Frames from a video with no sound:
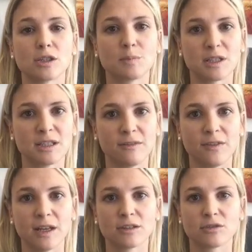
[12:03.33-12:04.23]

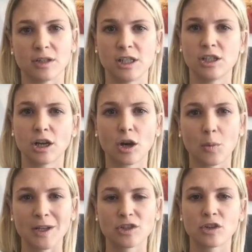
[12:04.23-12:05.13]
specific strategic
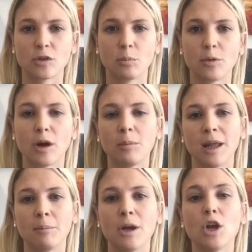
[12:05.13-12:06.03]
question or
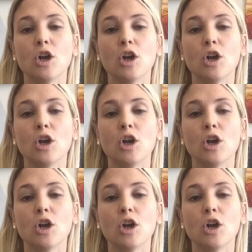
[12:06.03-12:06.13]
problem